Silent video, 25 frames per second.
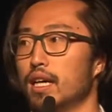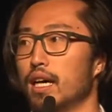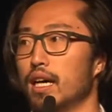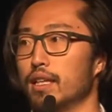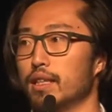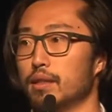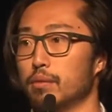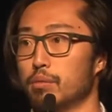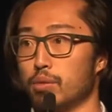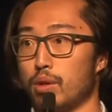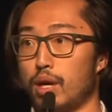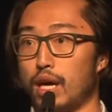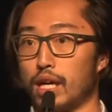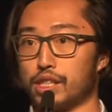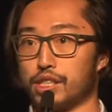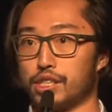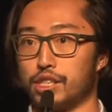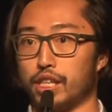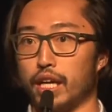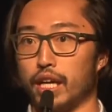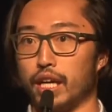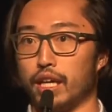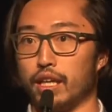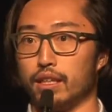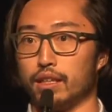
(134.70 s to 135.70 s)
the
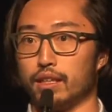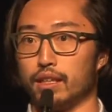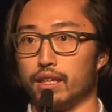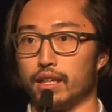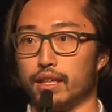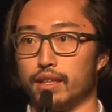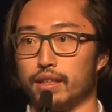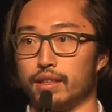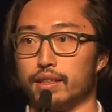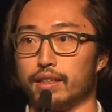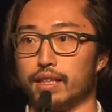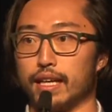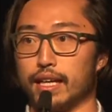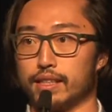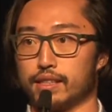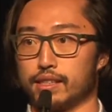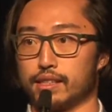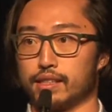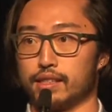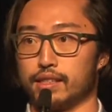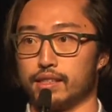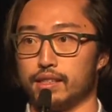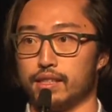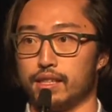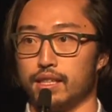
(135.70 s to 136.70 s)
blockchain
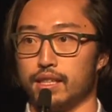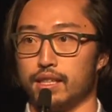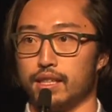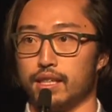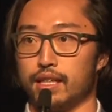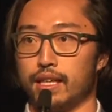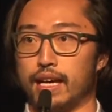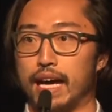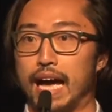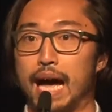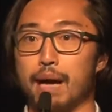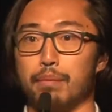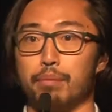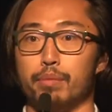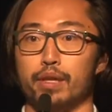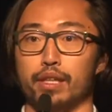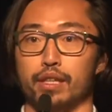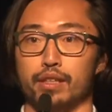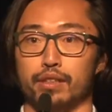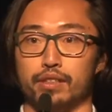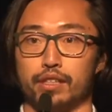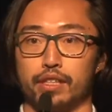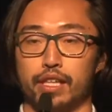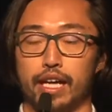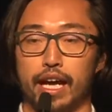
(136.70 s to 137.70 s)
that's happening
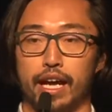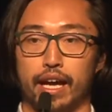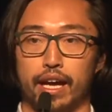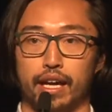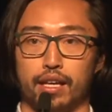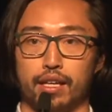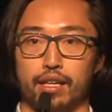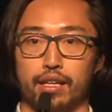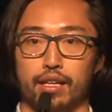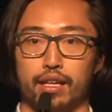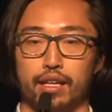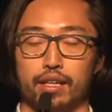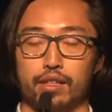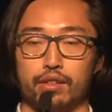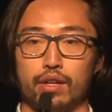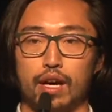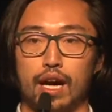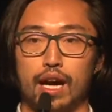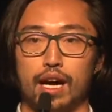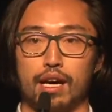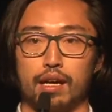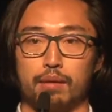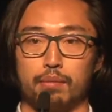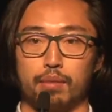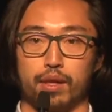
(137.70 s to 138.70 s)
today and
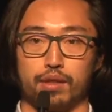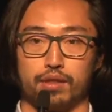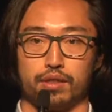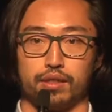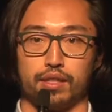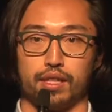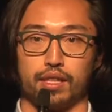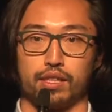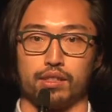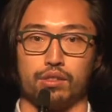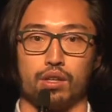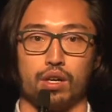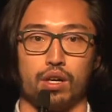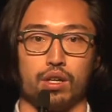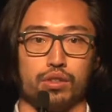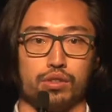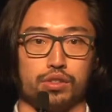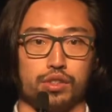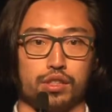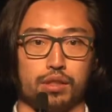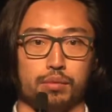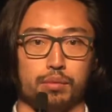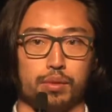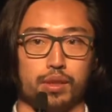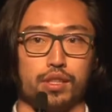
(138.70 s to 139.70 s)
not about the
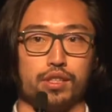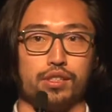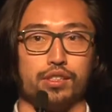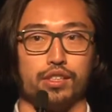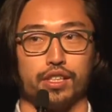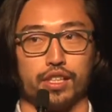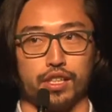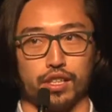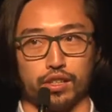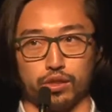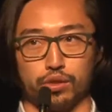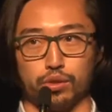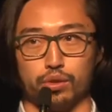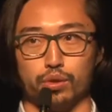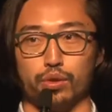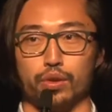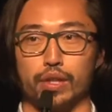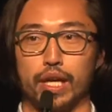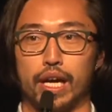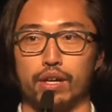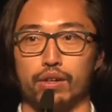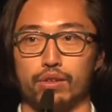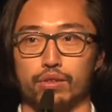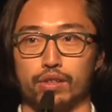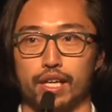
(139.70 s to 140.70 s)
technology, because you can Google
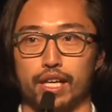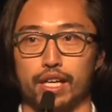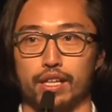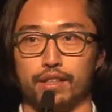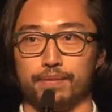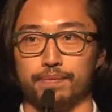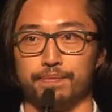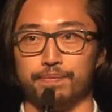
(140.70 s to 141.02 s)
that online.